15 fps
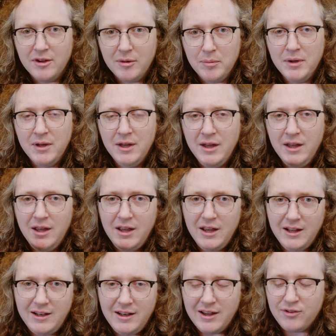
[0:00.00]
up
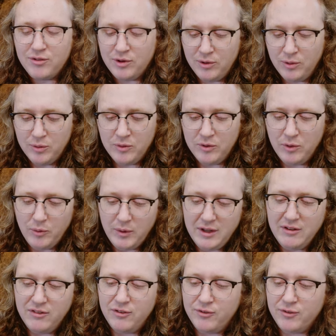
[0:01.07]
electrical
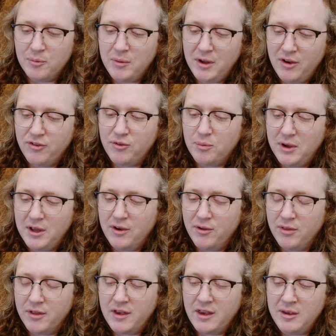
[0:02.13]
noise from elsewhere
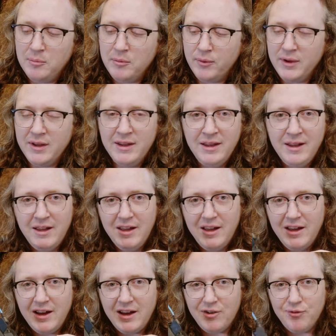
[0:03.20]
on the Game Boy.
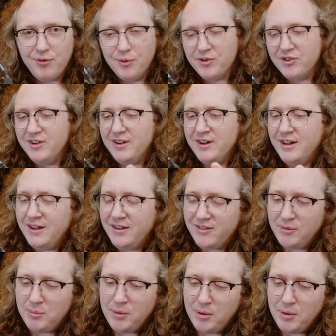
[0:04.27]
And unfortunately, it's a